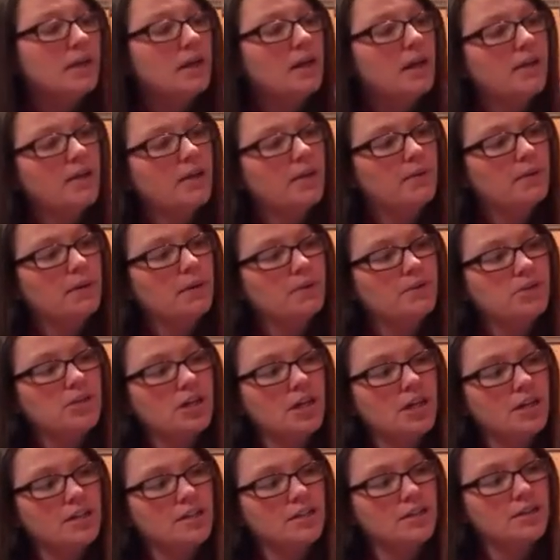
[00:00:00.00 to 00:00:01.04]
and then I'm gonna
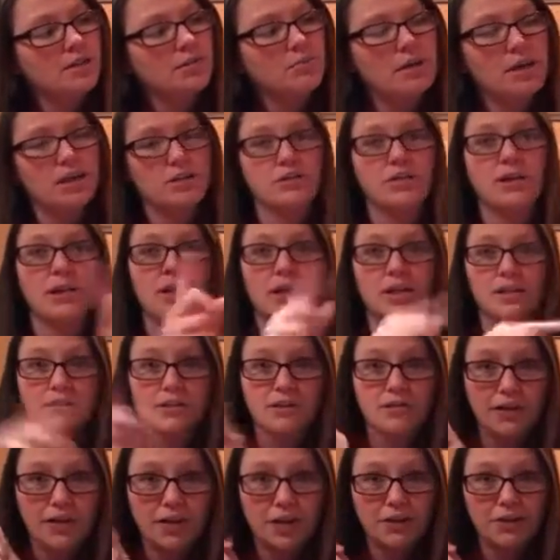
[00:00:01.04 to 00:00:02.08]
check this little box right here
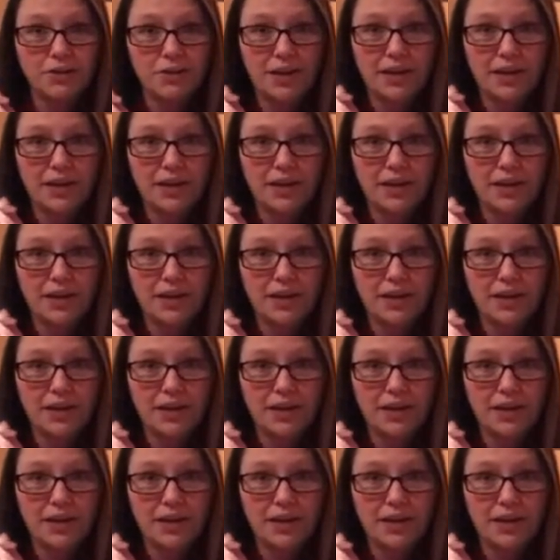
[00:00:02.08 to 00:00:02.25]
so I know